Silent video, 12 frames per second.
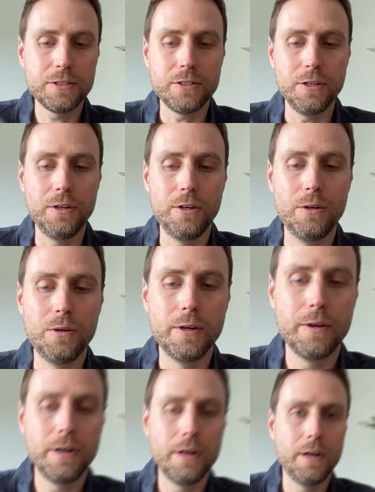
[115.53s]
So
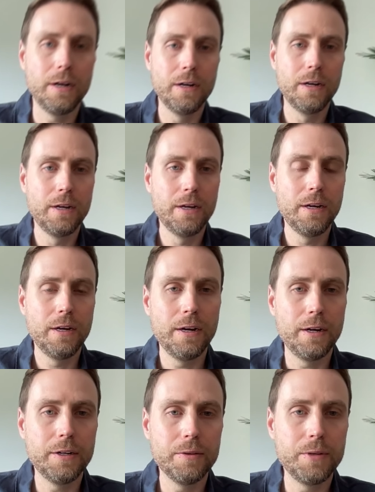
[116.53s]
I'm
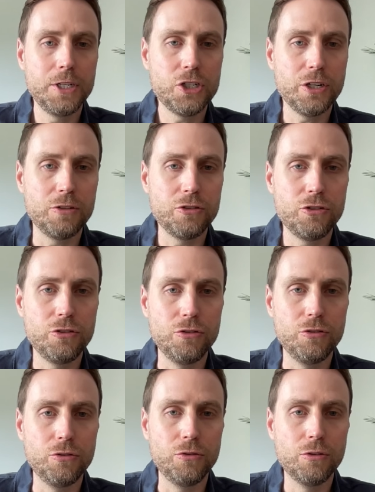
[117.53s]
going to reach out
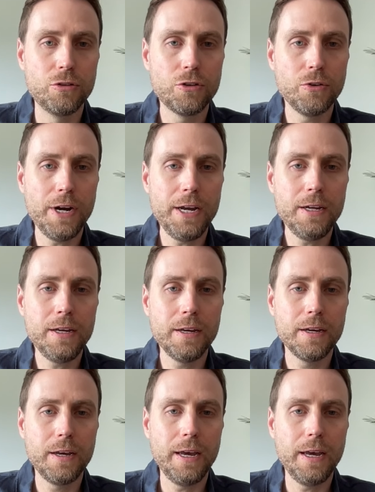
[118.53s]
to Craig,